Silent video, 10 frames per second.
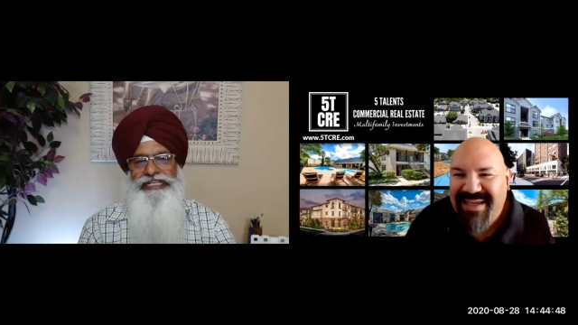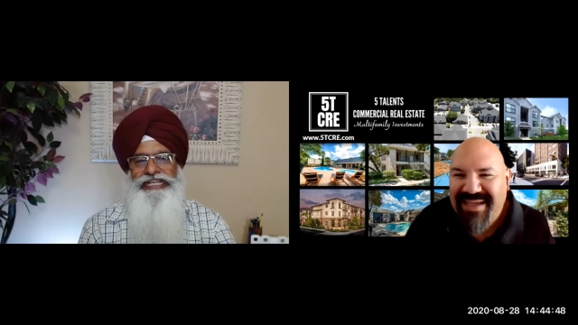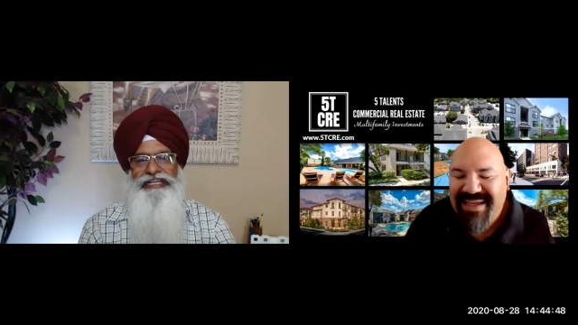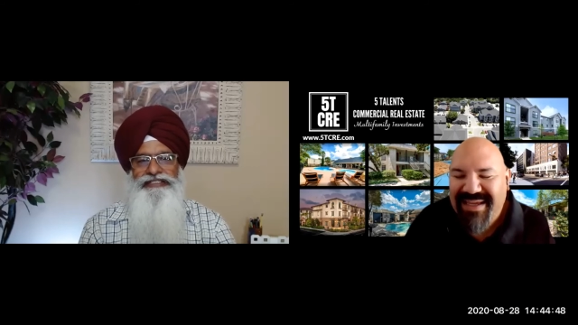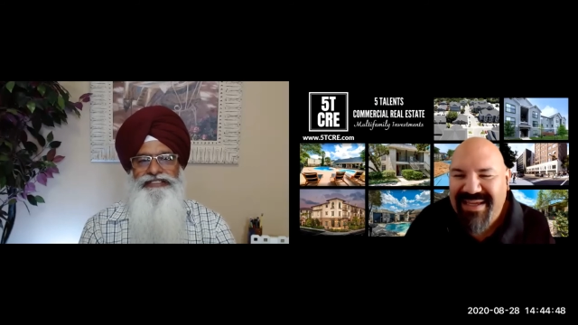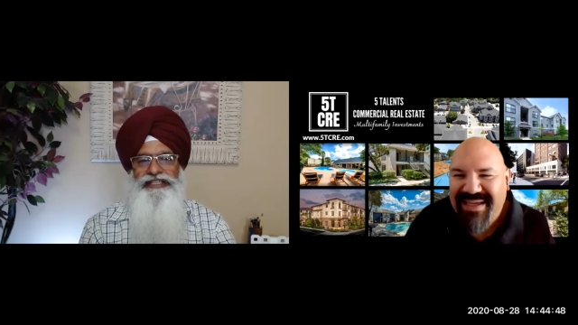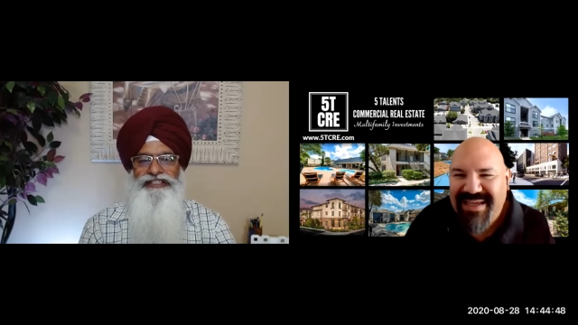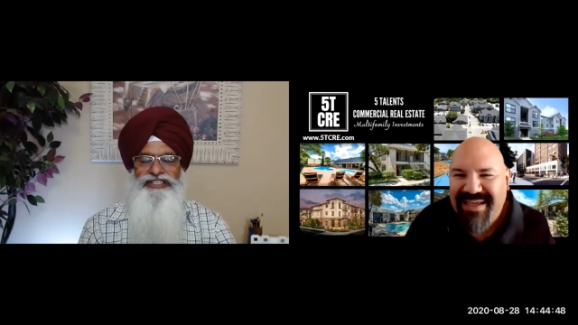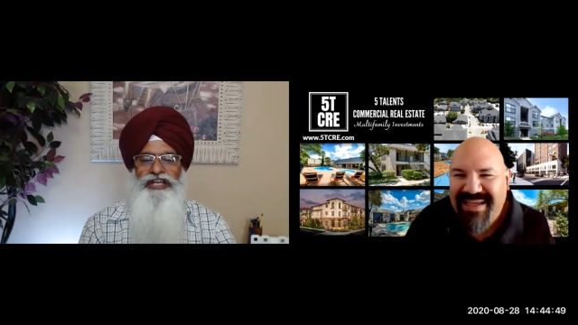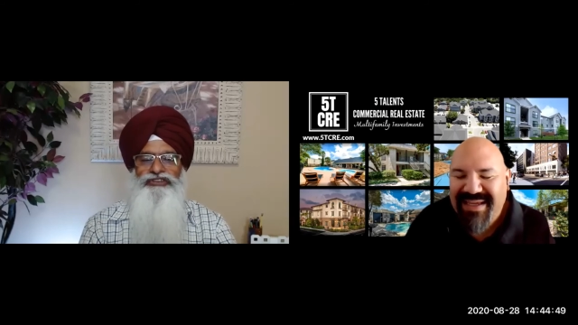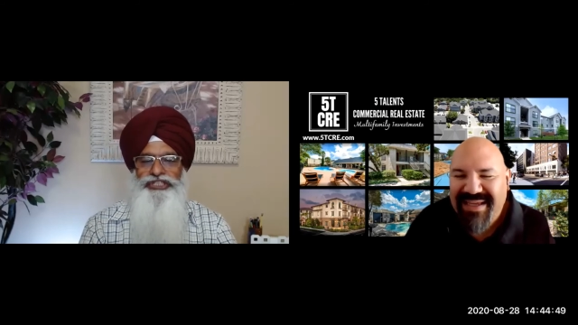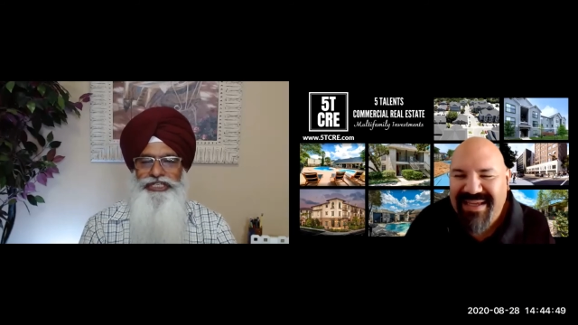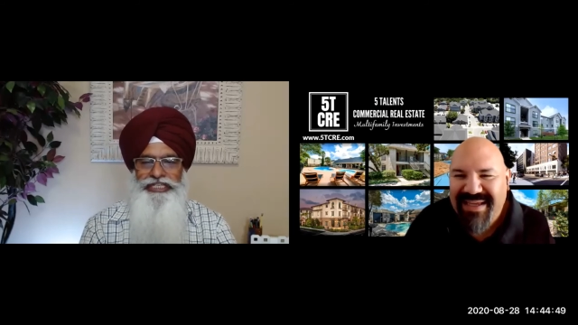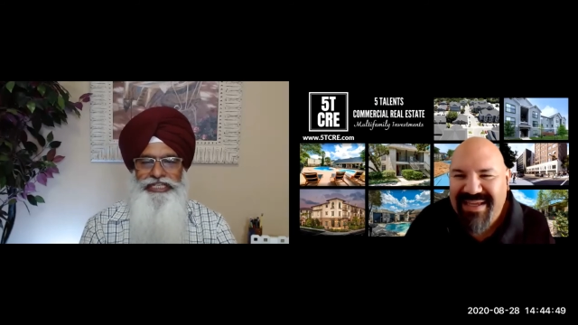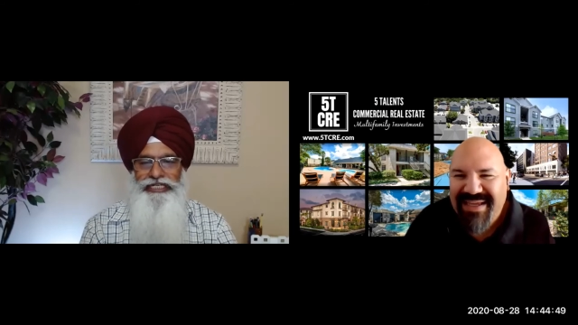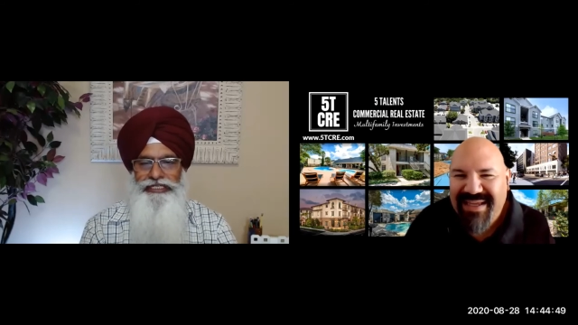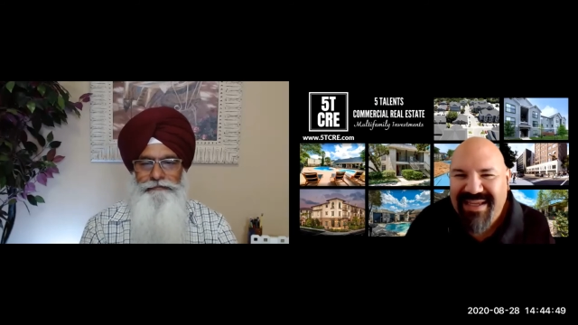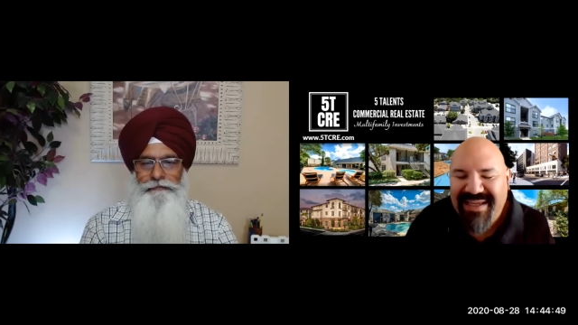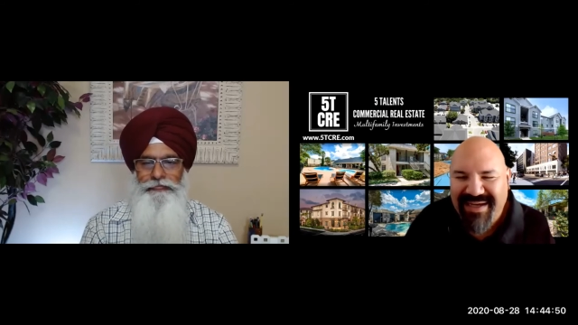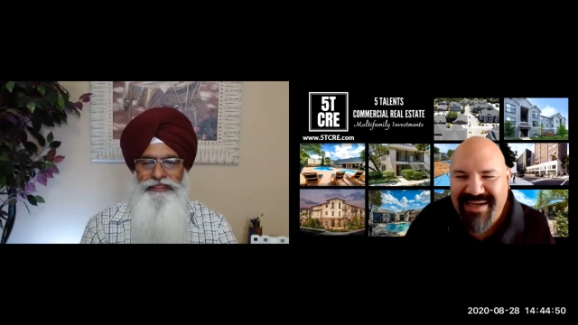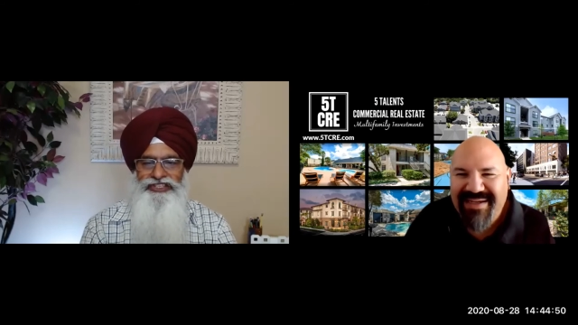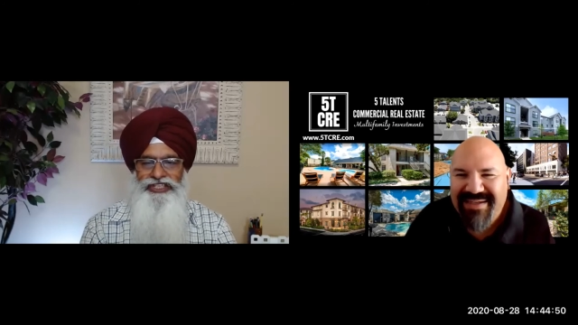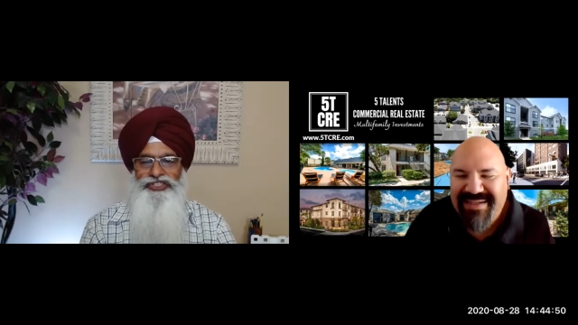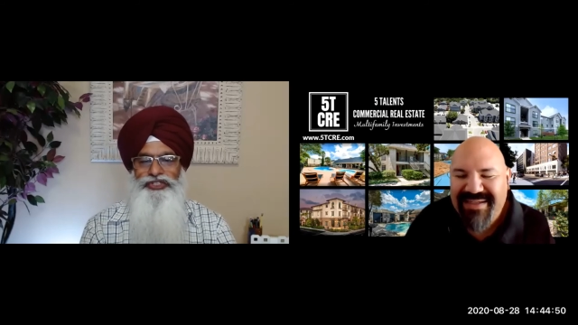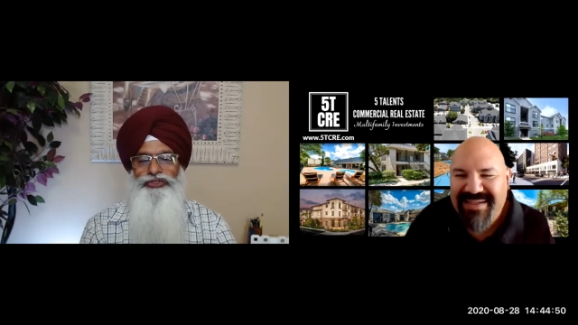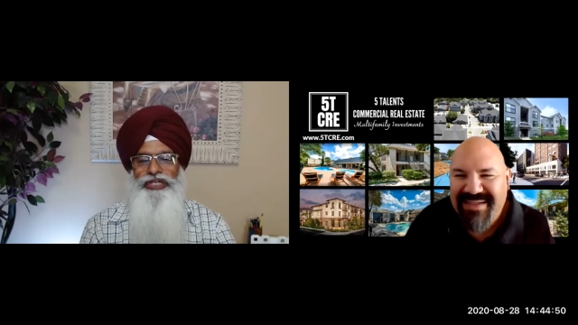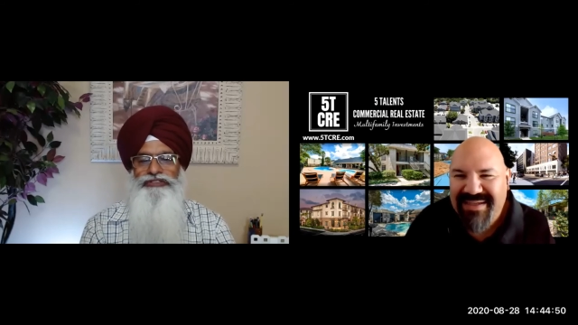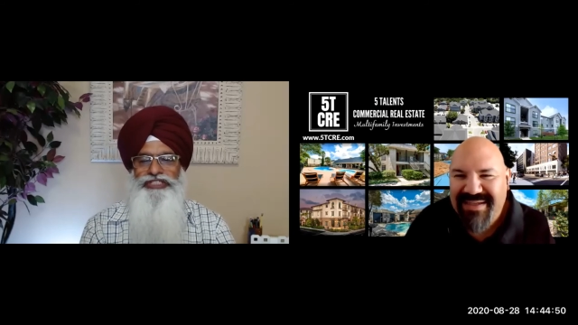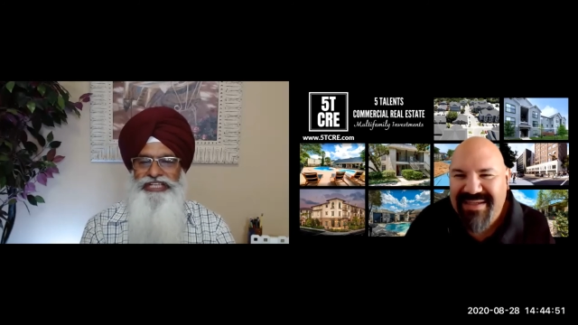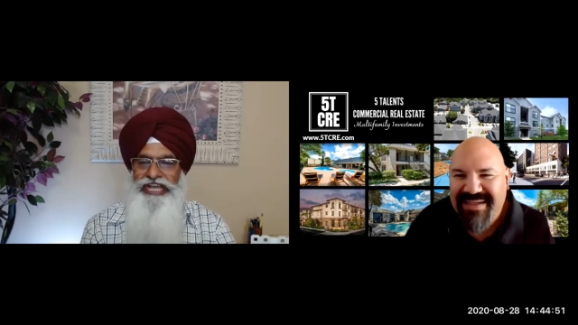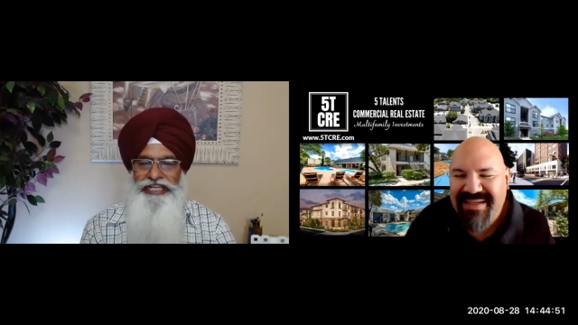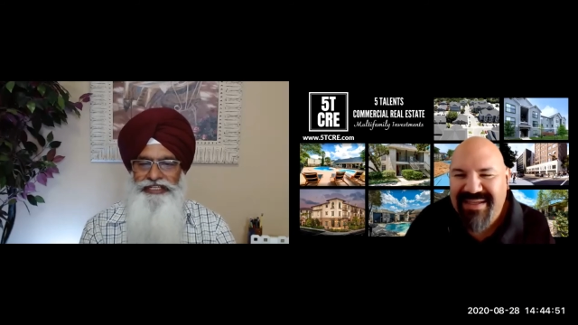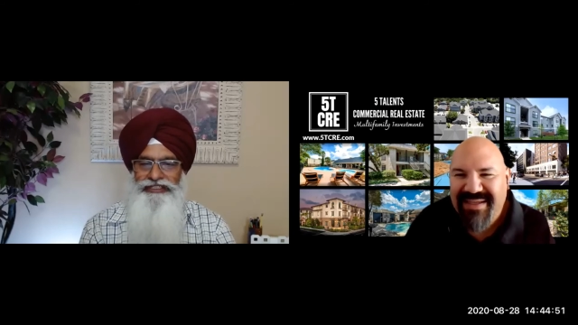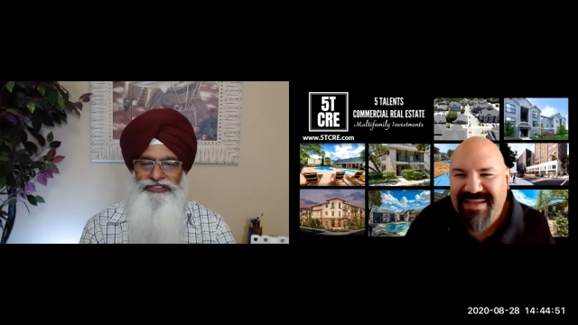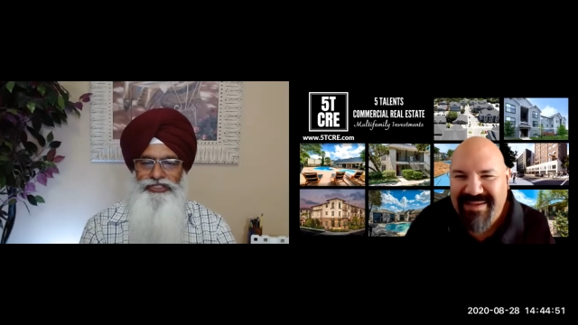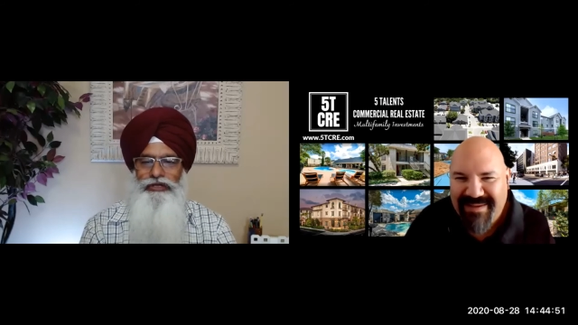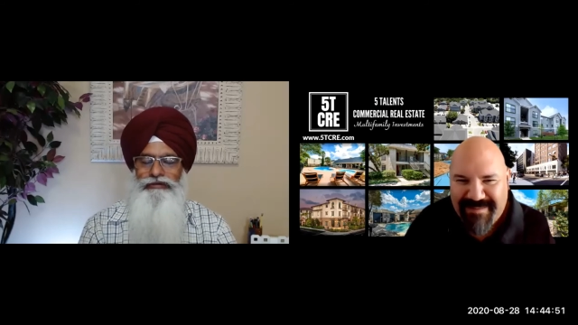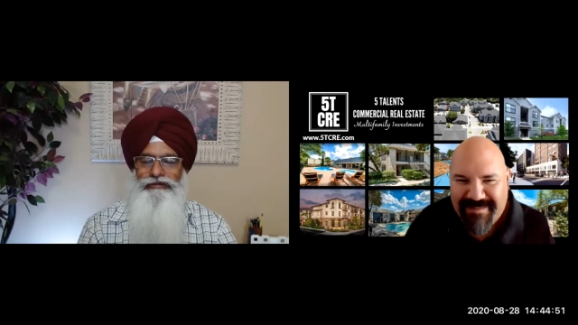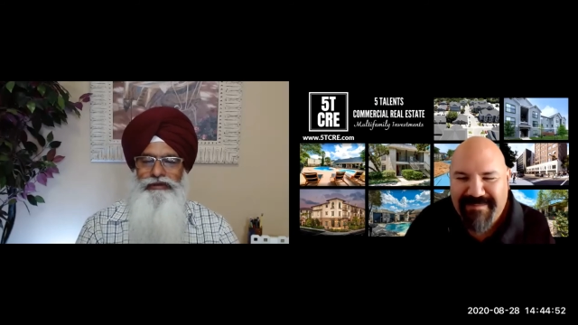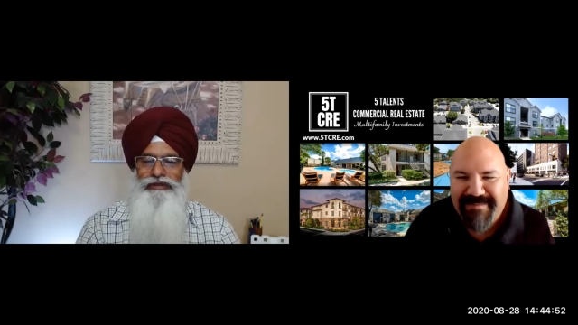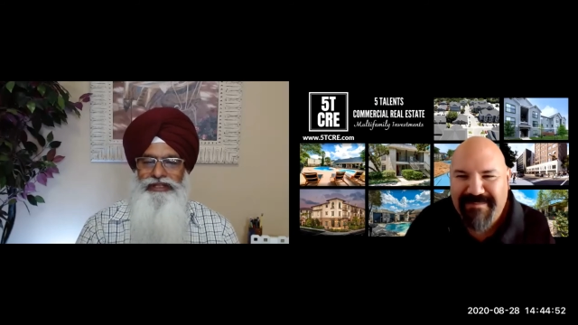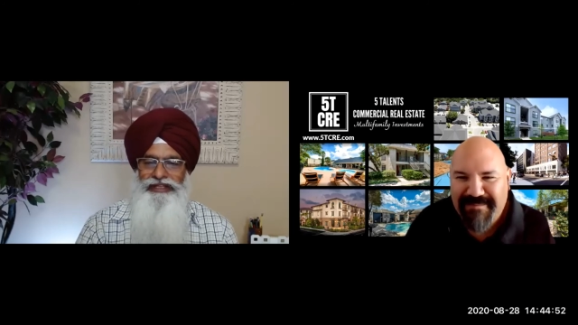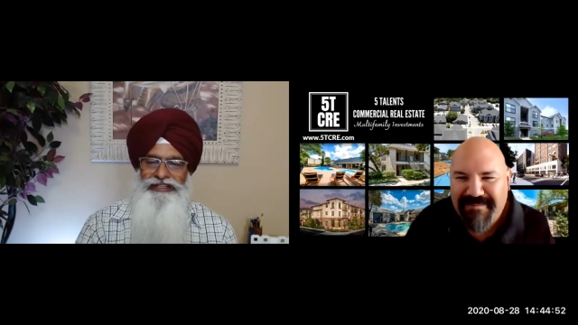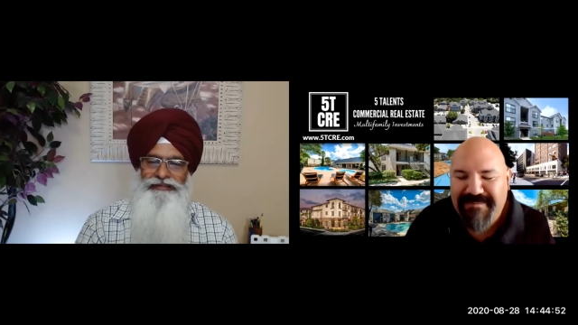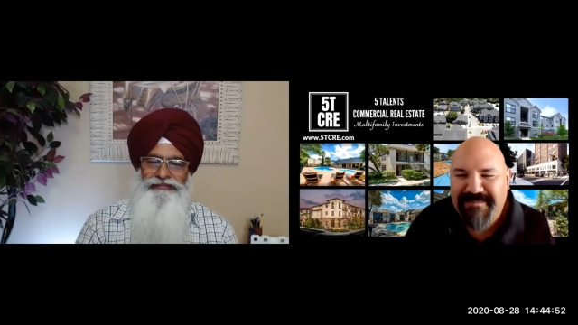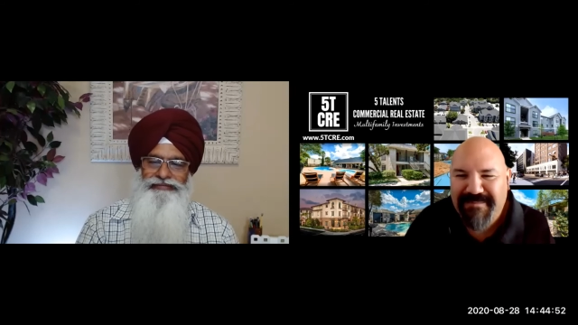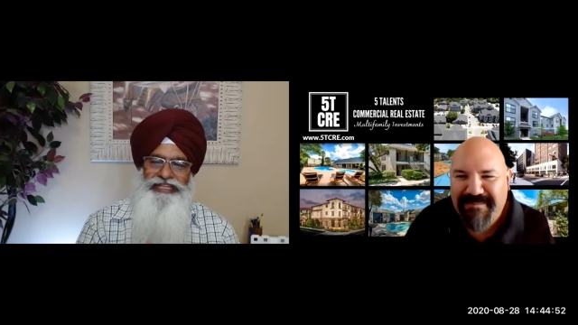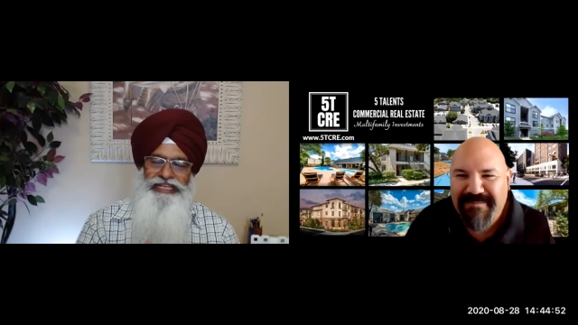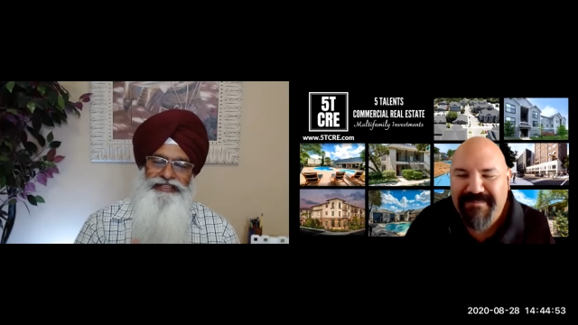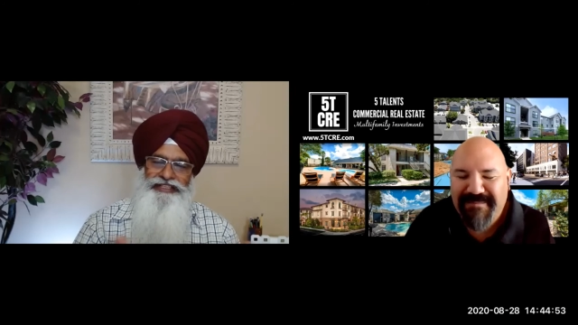Speaker 1: kids in south india uh-huh. since 2009 so they, there